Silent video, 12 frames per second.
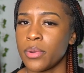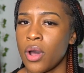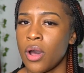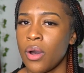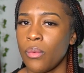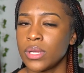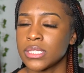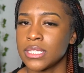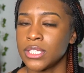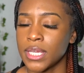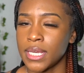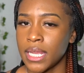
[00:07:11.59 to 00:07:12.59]
Paul was
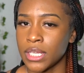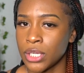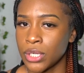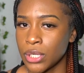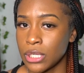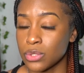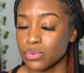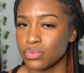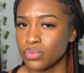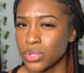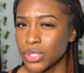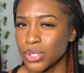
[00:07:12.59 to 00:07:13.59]
looking at the girls
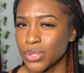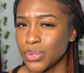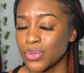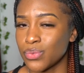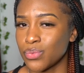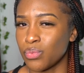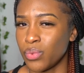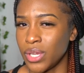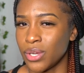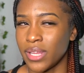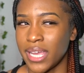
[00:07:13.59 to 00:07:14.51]
real weird.